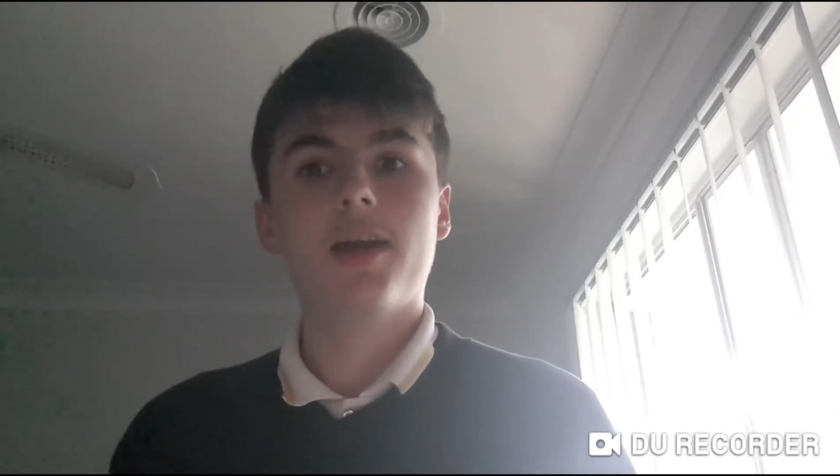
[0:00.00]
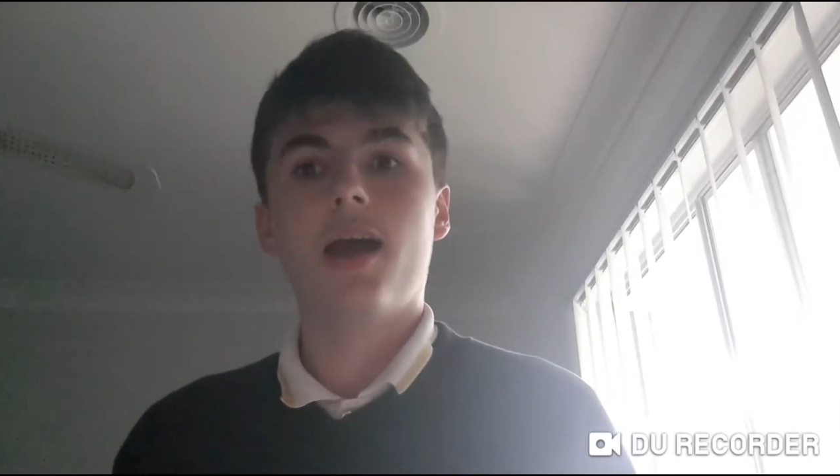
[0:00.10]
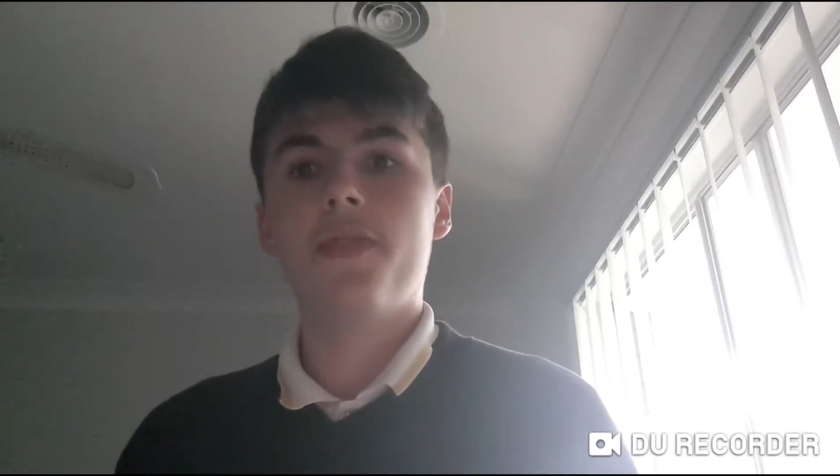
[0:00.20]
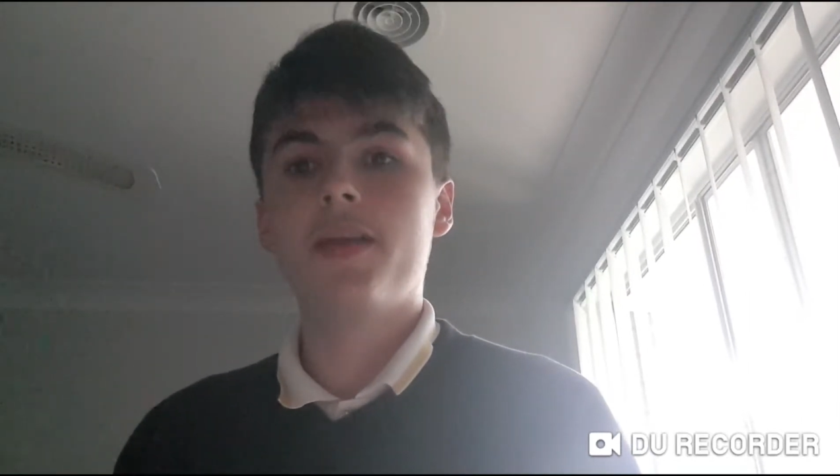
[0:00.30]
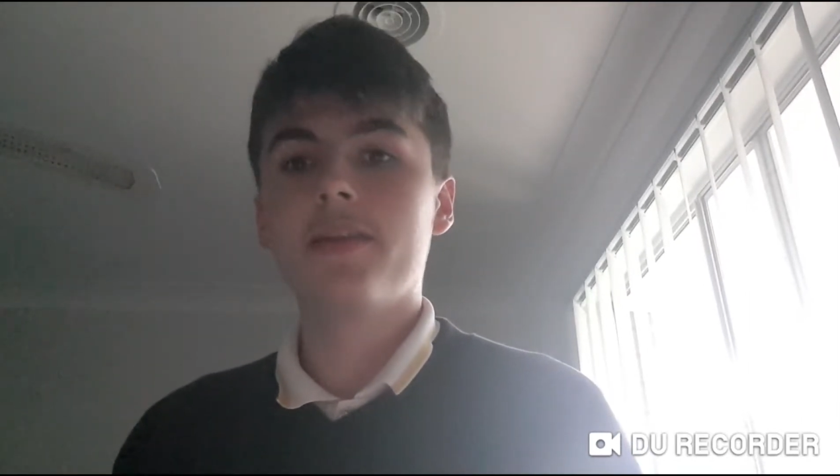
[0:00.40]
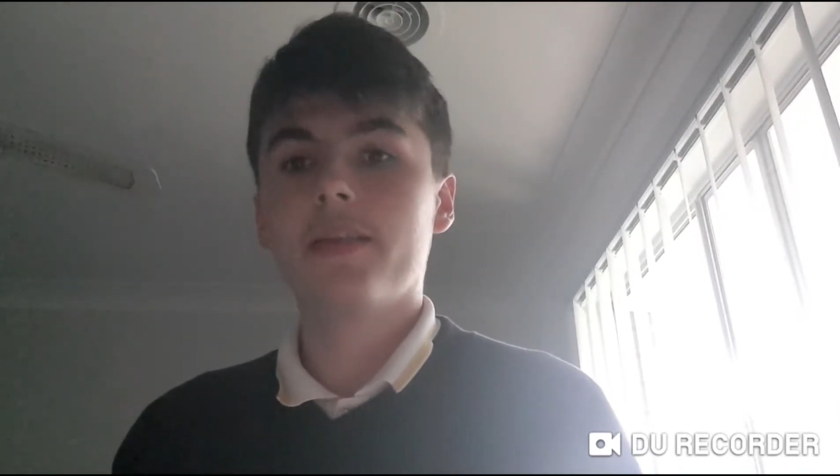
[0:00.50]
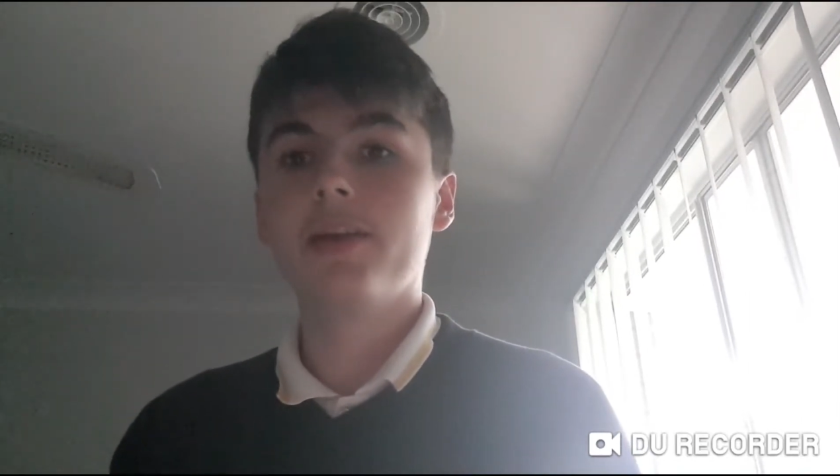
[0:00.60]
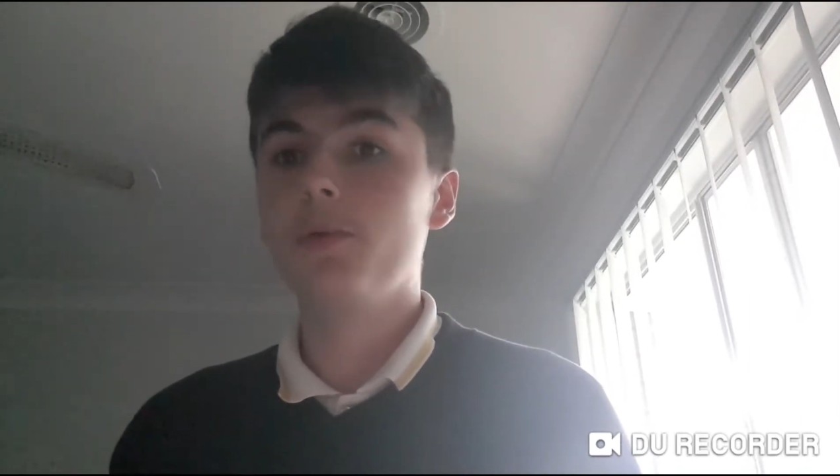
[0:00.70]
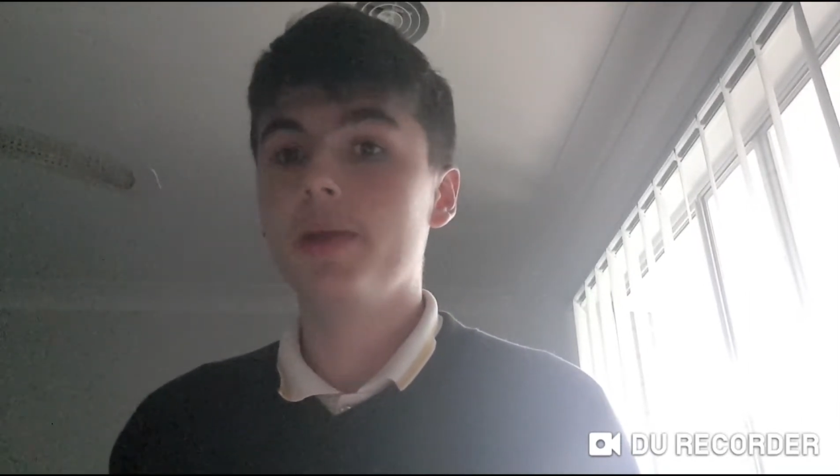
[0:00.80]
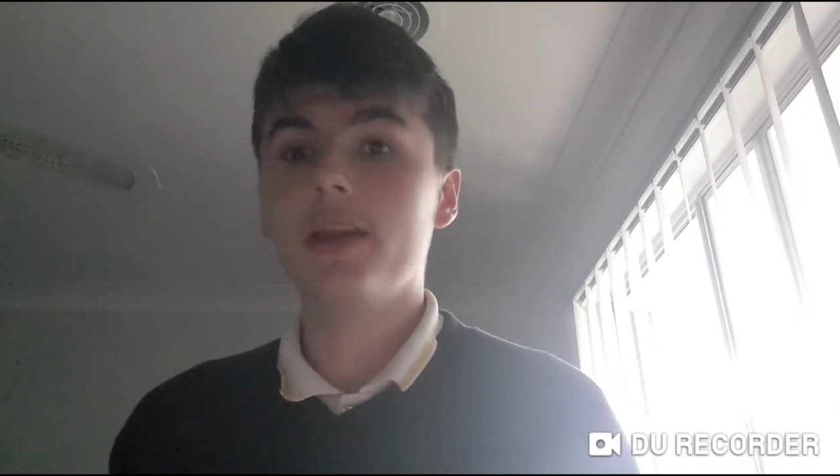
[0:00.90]
and then in the
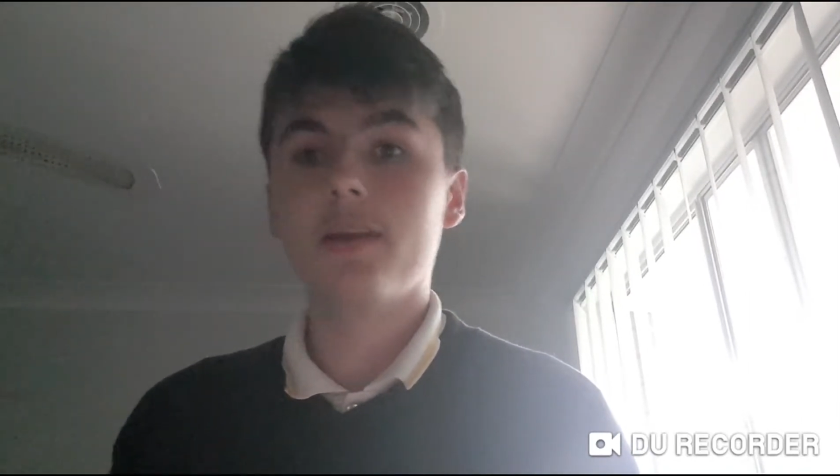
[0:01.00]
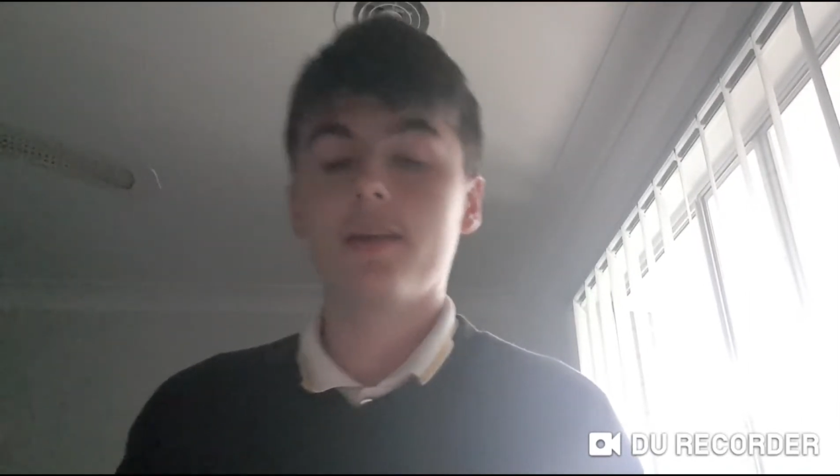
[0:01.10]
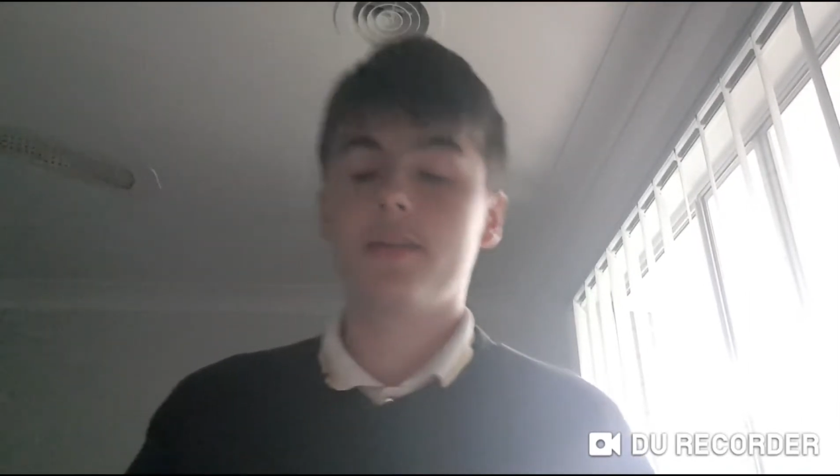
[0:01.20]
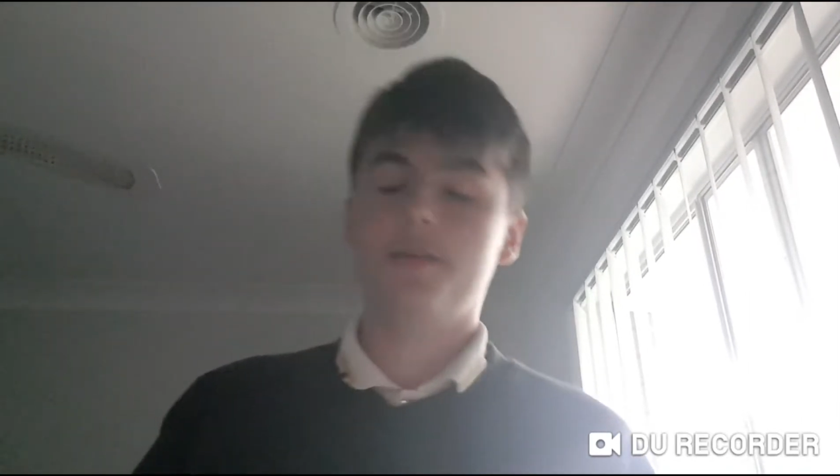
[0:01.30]
little bit in